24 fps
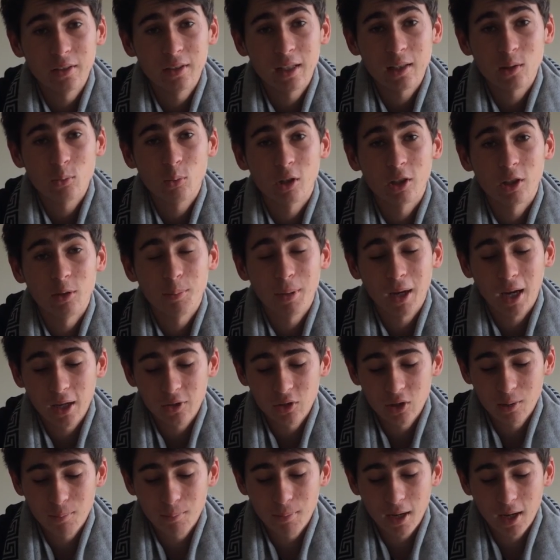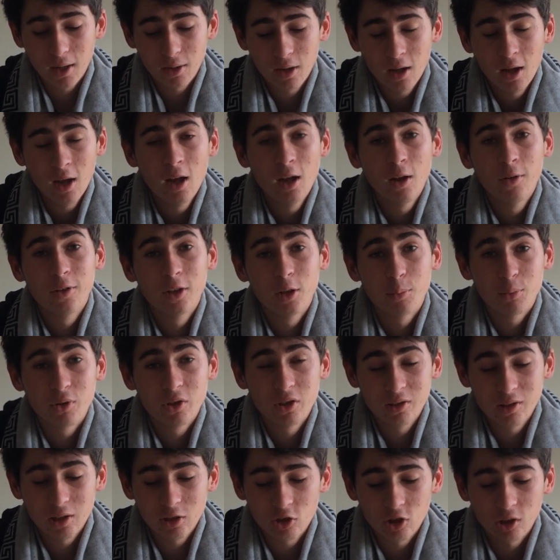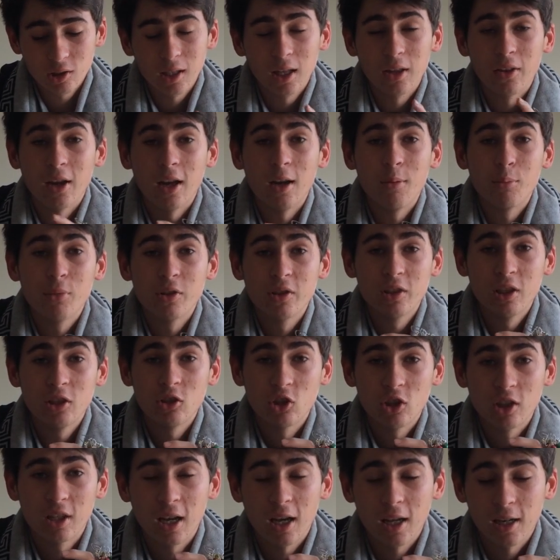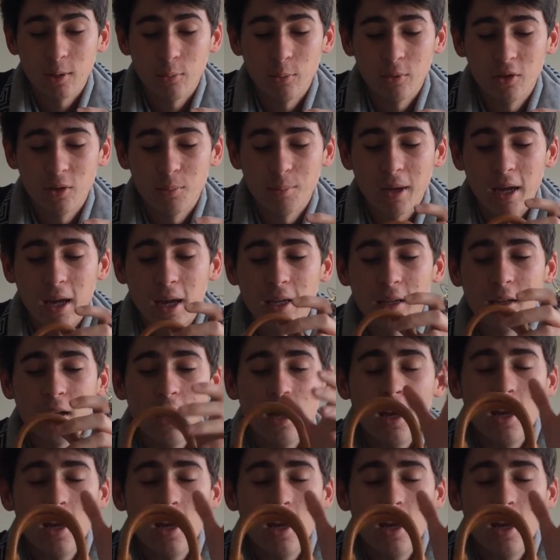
That's why you pay the amount for the precision leather and precision cutting with the bag.